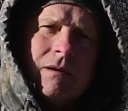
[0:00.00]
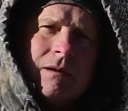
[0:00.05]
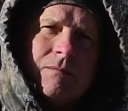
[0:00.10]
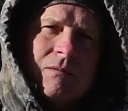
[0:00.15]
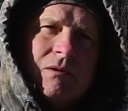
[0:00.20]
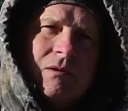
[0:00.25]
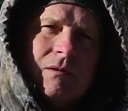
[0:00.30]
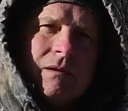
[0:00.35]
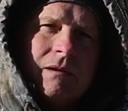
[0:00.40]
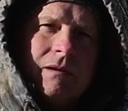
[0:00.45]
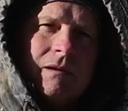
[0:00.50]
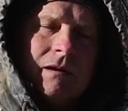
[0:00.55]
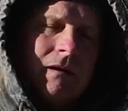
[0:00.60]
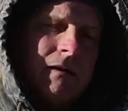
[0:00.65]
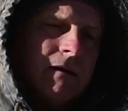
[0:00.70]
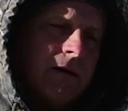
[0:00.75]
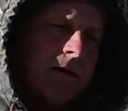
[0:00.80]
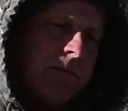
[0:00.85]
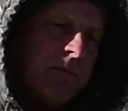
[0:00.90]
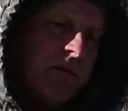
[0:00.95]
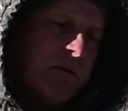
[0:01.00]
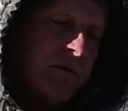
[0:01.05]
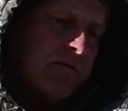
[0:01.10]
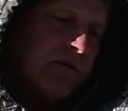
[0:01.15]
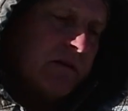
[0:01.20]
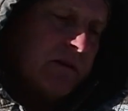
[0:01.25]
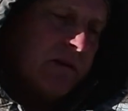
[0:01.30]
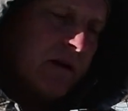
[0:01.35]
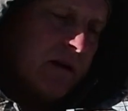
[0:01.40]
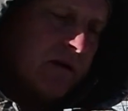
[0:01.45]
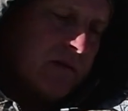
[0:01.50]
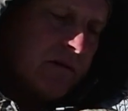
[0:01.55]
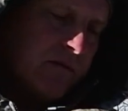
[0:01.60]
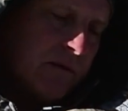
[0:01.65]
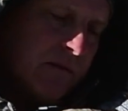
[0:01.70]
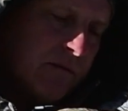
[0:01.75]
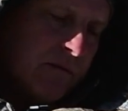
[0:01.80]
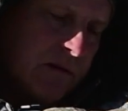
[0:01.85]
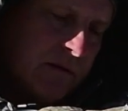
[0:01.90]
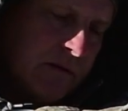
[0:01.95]
I'm doing bird
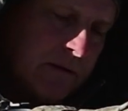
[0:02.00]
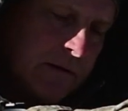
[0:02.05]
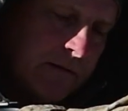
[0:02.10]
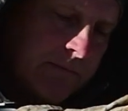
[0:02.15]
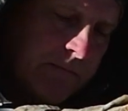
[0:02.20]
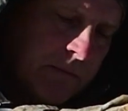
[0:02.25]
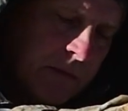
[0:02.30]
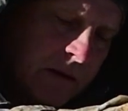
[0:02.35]
photography with it.